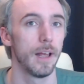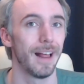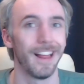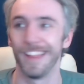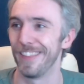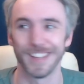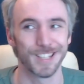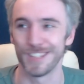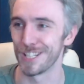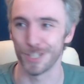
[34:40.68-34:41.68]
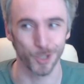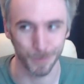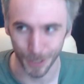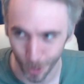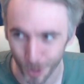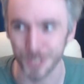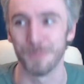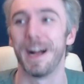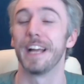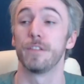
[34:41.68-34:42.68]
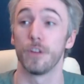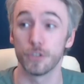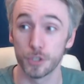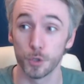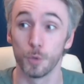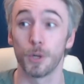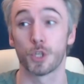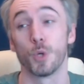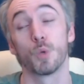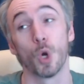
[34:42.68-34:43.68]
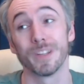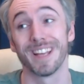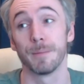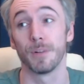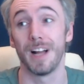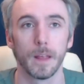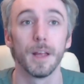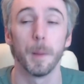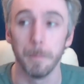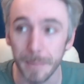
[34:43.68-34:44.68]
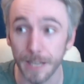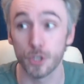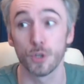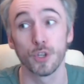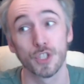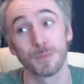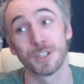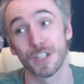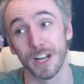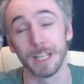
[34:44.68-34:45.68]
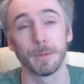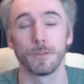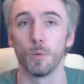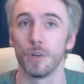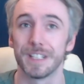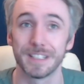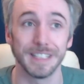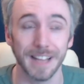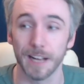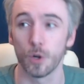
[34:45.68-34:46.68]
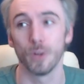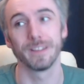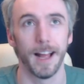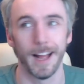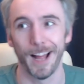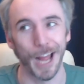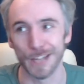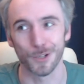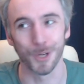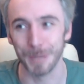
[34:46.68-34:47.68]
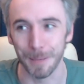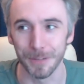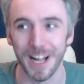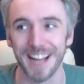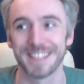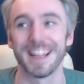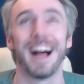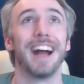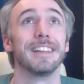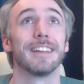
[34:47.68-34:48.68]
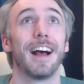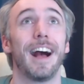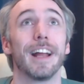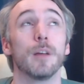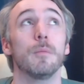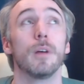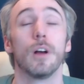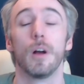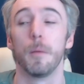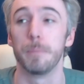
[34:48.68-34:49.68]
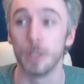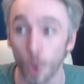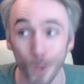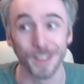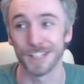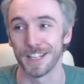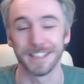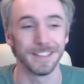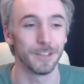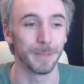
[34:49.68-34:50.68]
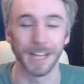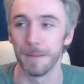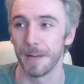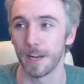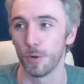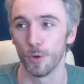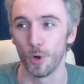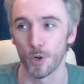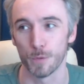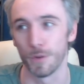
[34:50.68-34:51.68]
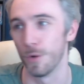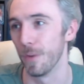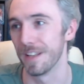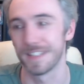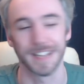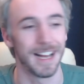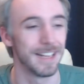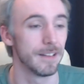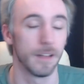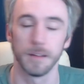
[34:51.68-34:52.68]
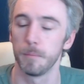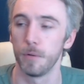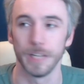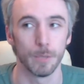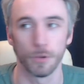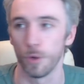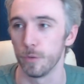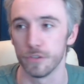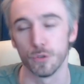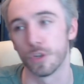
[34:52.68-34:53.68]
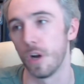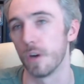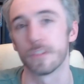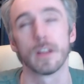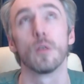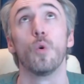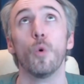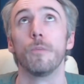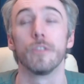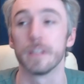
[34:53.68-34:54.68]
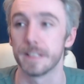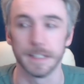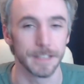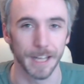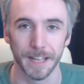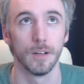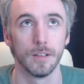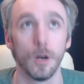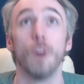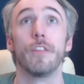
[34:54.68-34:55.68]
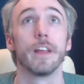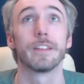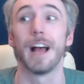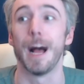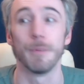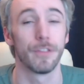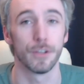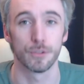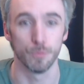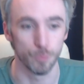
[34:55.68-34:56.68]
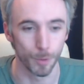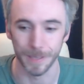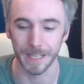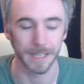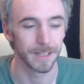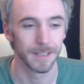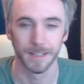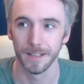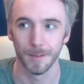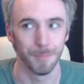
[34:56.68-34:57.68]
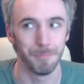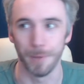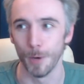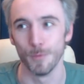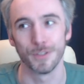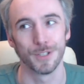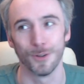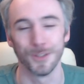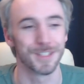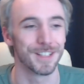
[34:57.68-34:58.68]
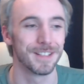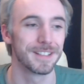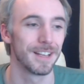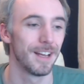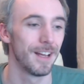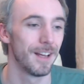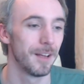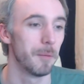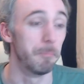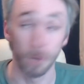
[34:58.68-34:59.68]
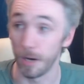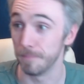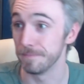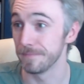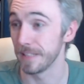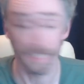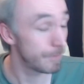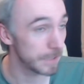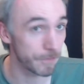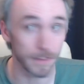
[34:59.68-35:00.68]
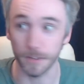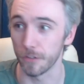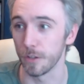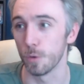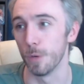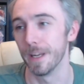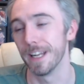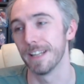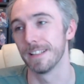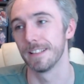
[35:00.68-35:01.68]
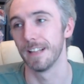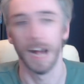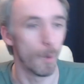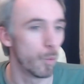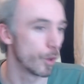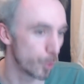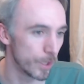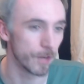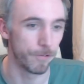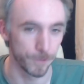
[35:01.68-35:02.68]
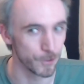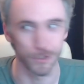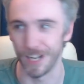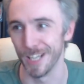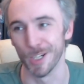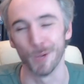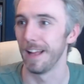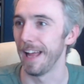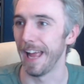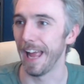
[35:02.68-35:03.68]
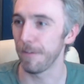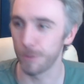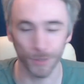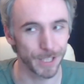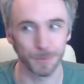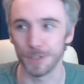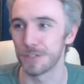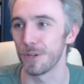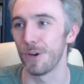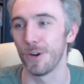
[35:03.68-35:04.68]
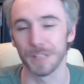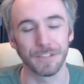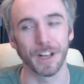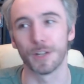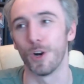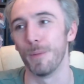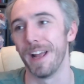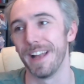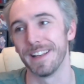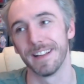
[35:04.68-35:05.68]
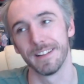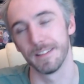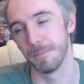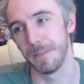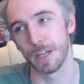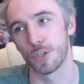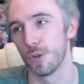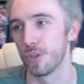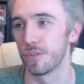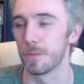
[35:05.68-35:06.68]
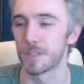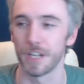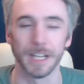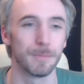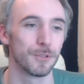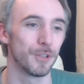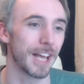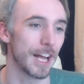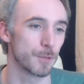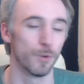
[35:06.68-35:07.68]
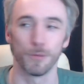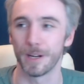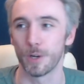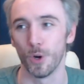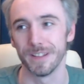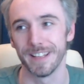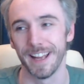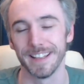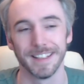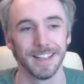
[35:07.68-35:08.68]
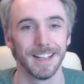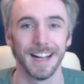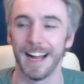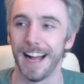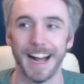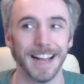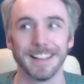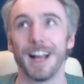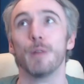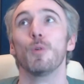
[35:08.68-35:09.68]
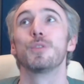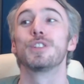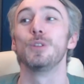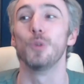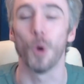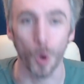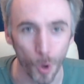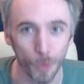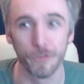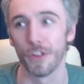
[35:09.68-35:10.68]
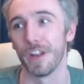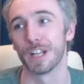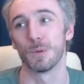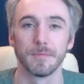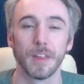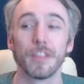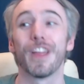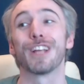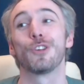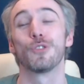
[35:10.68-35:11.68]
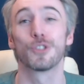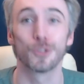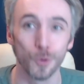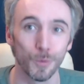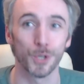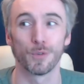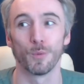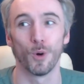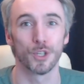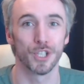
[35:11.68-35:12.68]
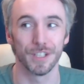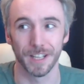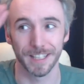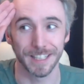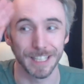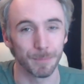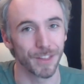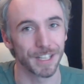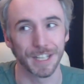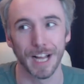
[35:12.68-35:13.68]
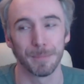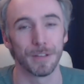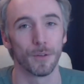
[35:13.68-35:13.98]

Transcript: This is going to be awesome. I have so much cool content planned. Make sure you subscribe if you want to see that content. It's going to be a blast, and I am beyond excited to be getting back on the horse with all this and playing with all these new cards and hopefully seeing the end of this Amethyst Ruby bounce nonsense. But even if it doesn't go away, we're going to have fun trying, aren't we? If you liked what you saw, leave it a comment. Make sure you subscribe so you catch more of my content. And I will see you all for the next ones. Thank you so much for watching. Keep thinking happy thoughts,